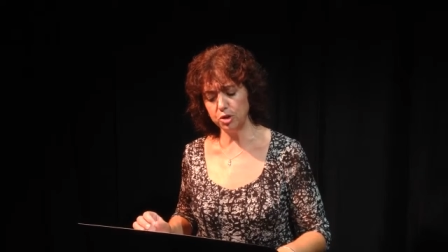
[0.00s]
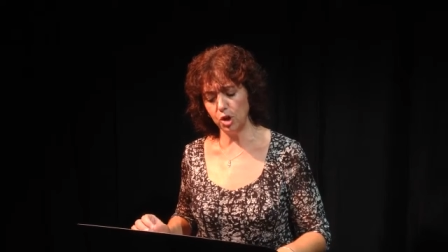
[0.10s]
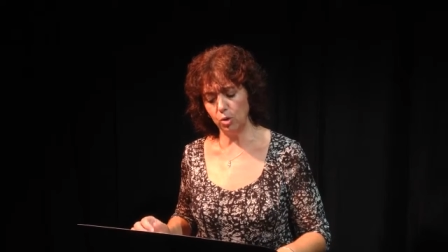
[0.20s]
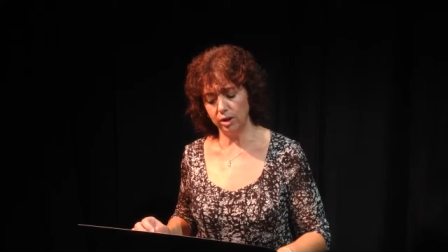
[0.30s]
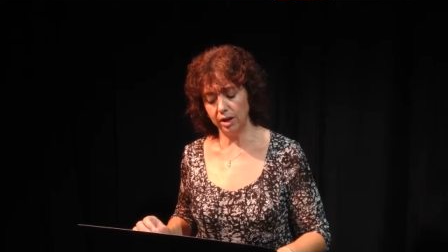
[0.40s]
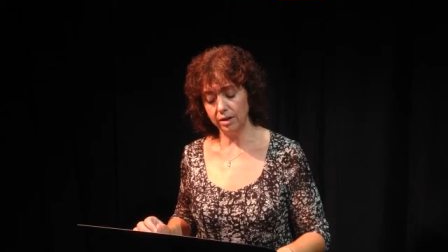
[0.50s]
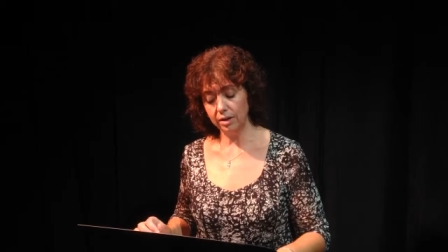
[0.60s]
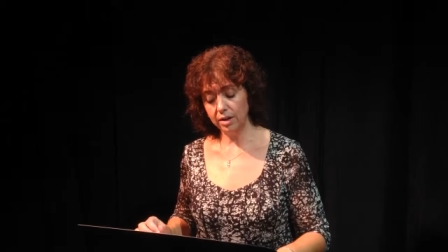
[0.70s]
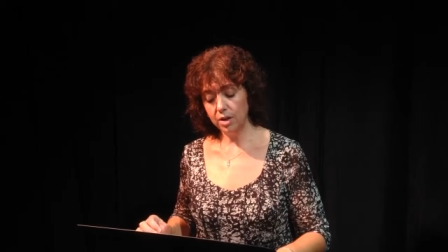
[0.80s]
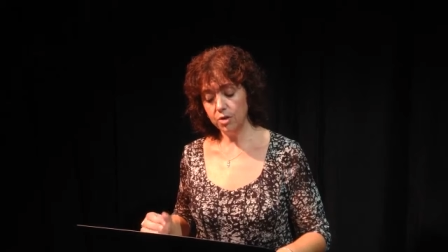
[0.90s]
Tola,
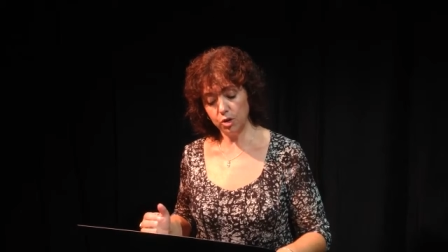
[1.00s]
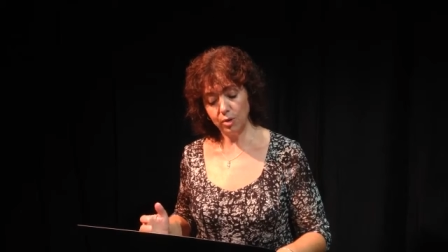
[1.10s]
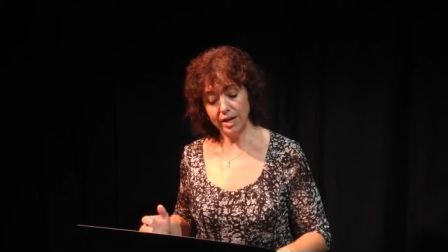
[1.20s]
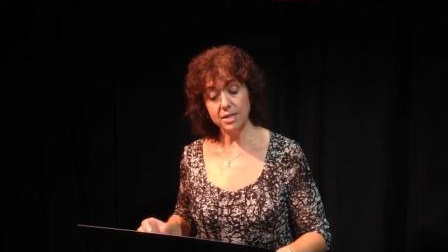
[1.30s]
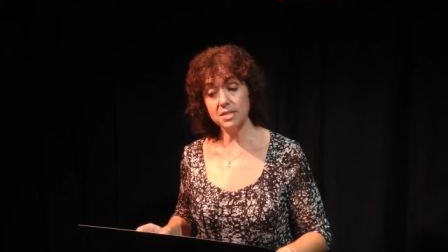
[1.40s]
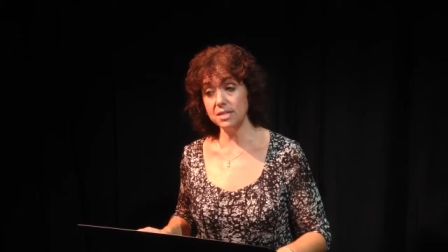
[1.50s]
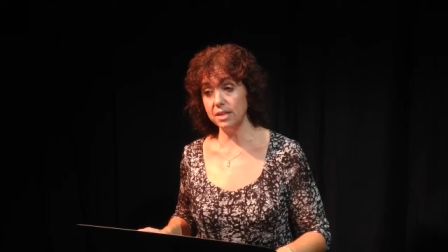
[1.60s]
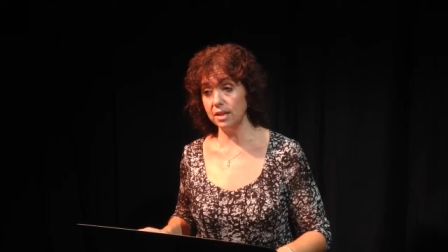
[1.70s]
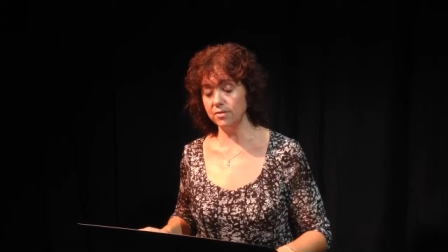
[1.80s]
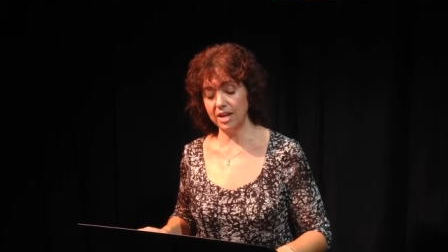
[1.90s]
the greatest
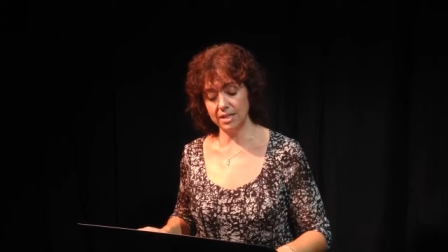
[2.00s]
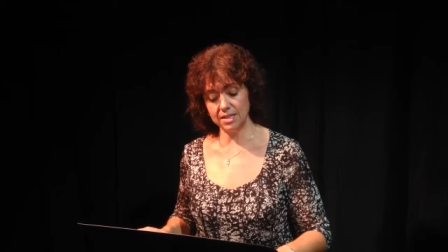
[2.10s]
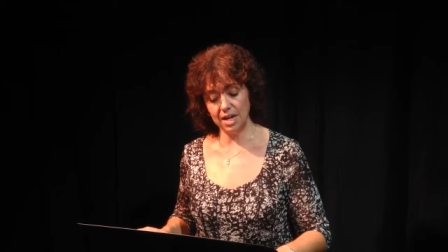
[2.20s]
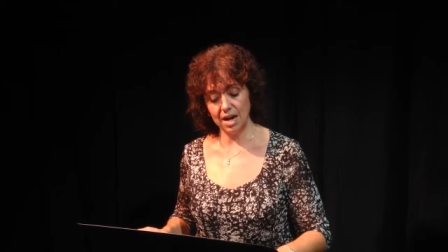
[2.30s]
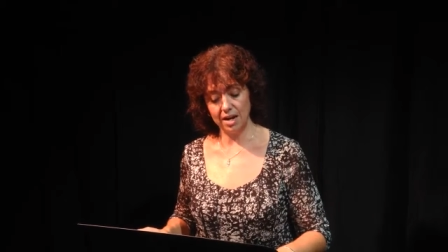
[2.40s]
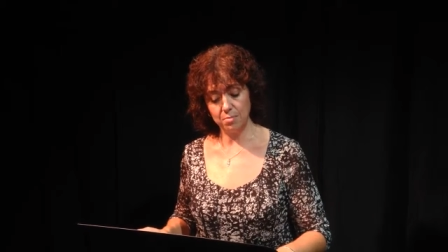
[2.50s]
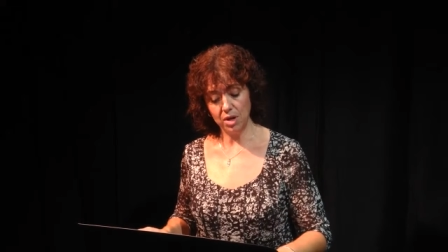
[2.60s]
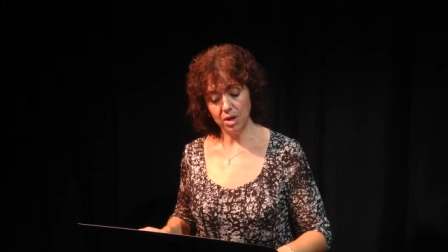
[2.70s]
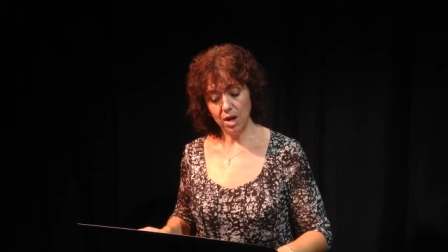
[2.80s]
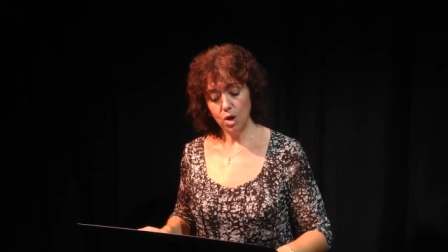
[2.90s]
city of that time,
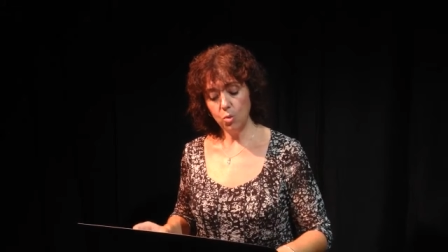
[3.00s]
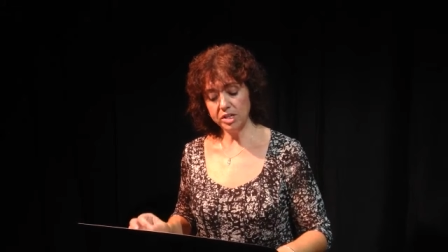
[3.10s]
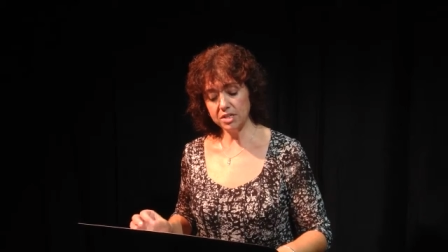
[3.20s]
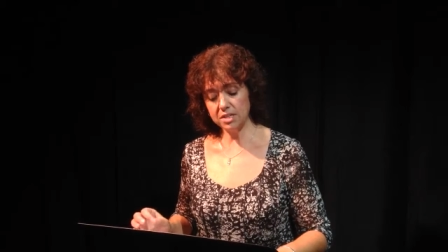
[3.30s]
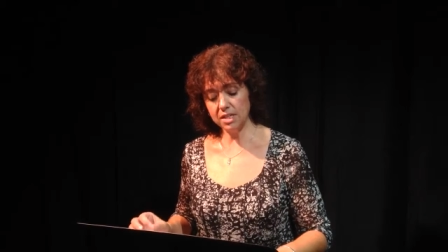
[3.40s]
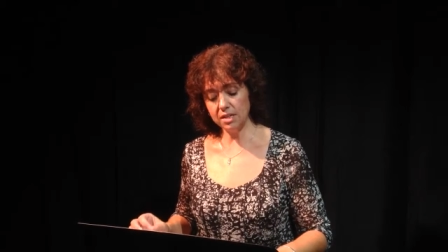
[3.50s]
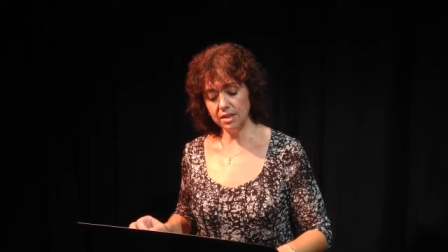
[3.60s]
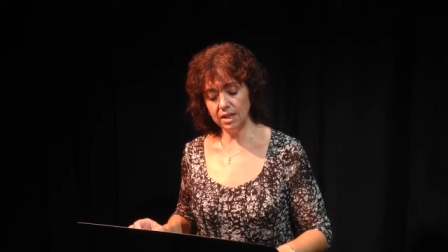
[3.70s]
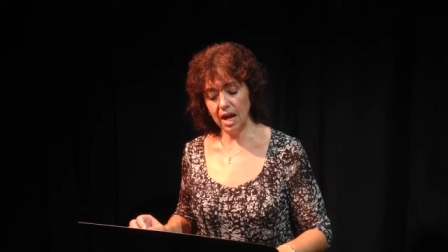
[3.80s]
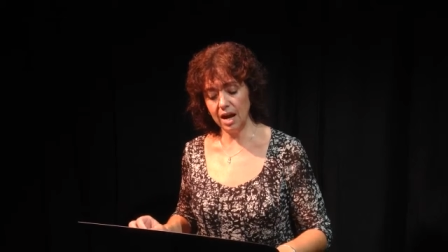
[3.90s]
which
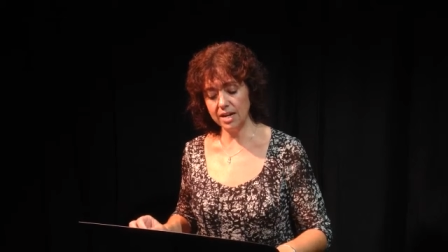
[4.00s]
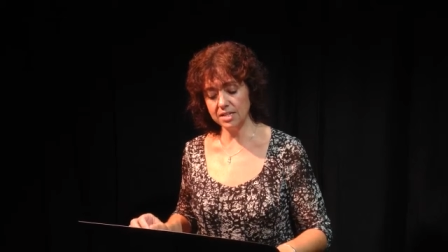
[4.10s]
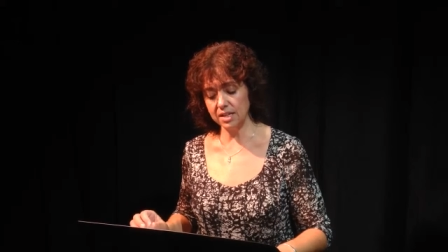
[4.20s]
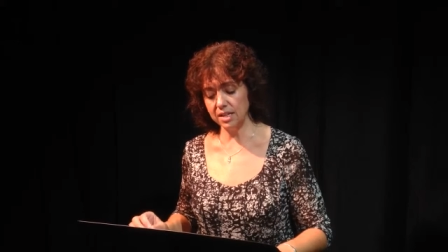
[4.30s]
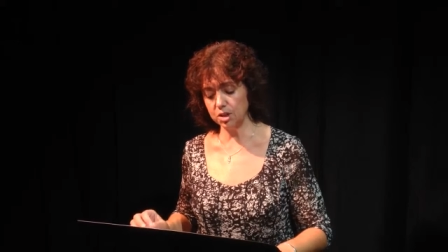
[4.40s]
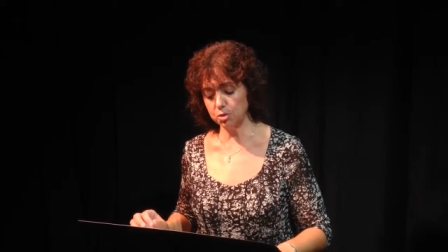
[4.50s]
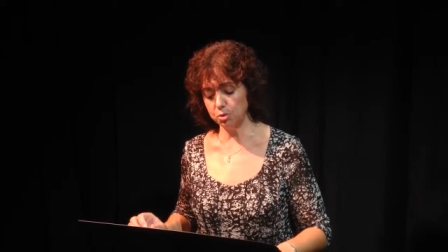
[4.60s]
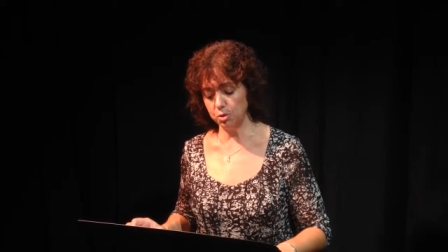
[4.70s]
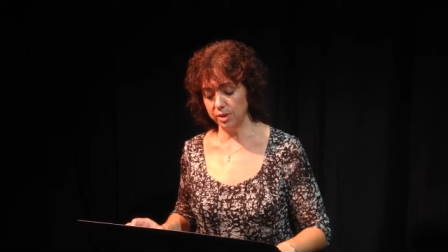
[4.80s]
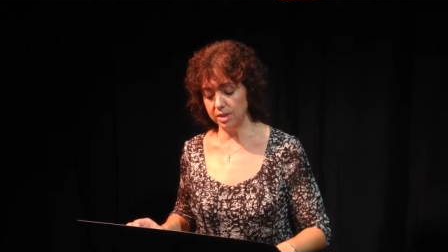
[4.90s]
still lies in its
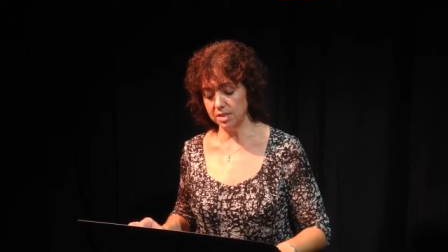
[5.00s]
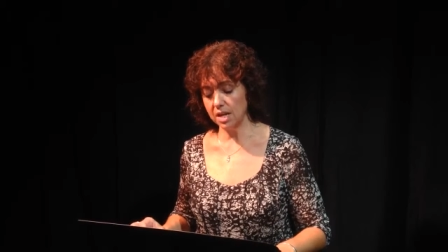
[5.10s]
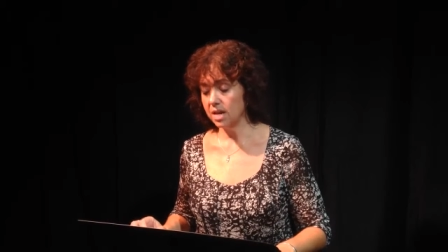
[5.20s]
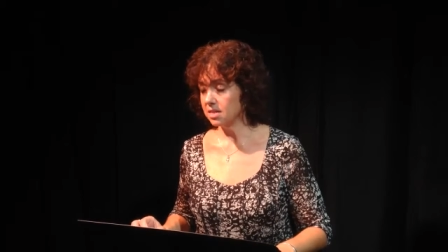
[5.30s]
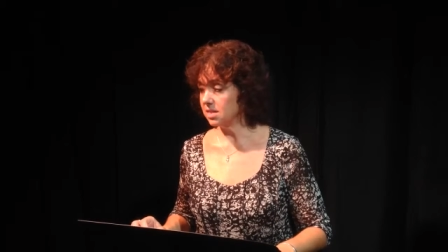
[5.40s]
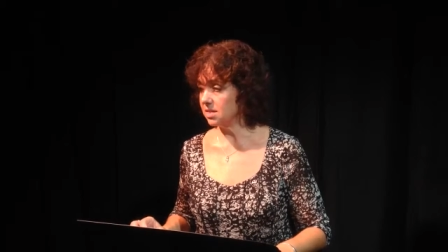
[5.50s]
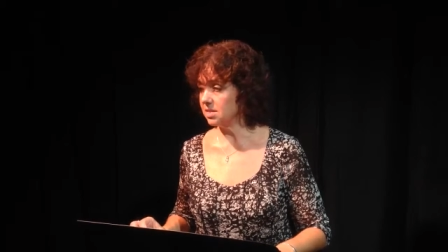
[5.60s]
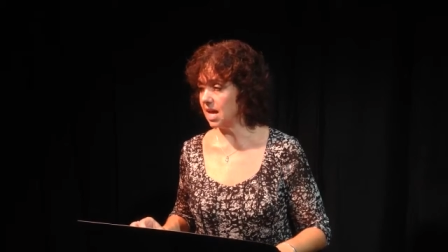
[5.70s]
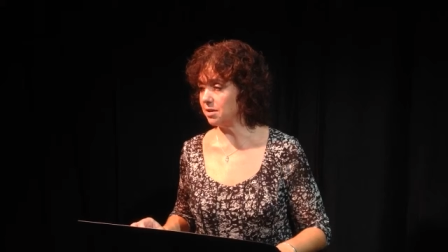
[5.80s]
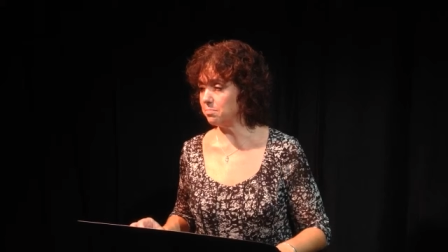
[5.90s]
ruins since
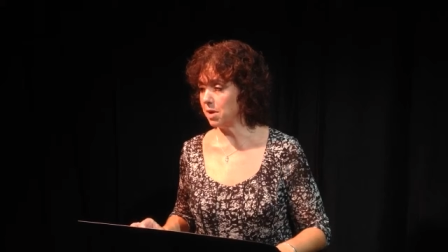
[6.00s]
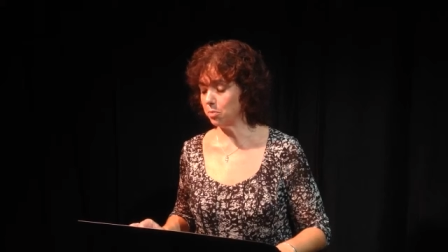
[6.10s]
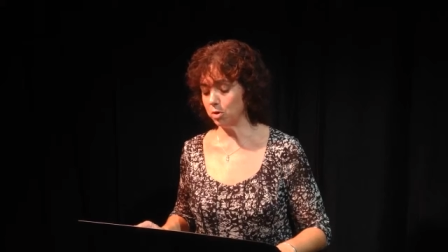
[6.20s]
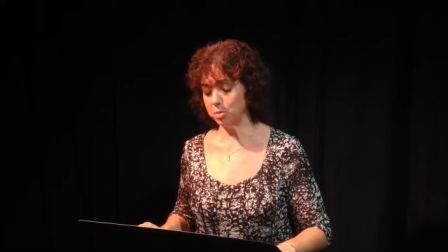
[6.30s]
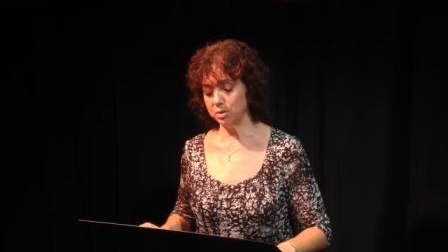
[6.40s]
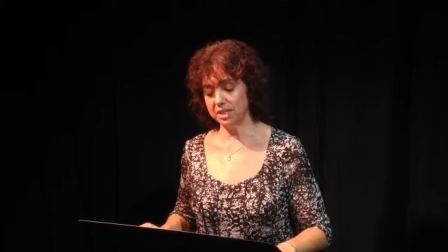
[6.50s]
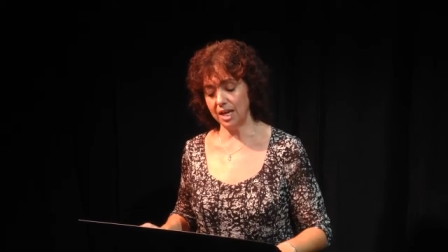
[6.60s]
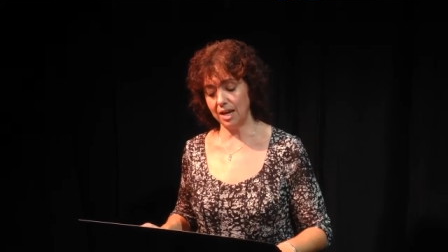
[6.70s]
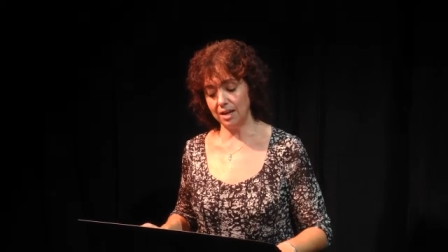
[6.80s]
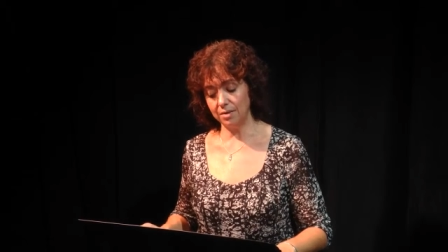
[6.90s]
that memorable
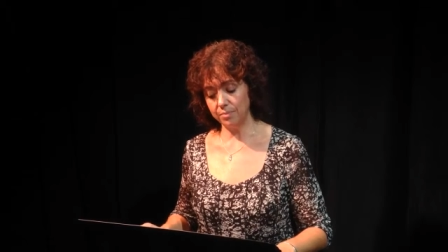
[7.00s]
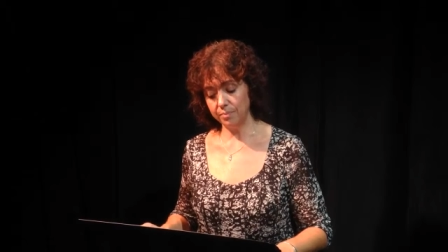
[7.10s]
day.